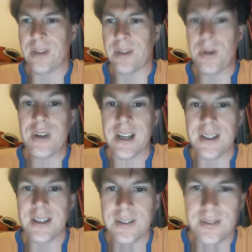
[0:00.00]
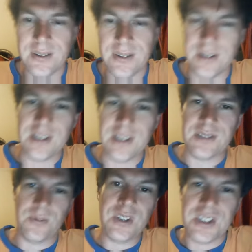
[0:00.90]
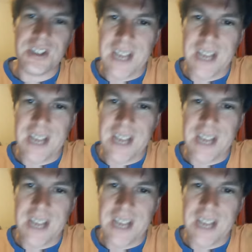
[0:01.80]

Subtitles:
ammonia, which is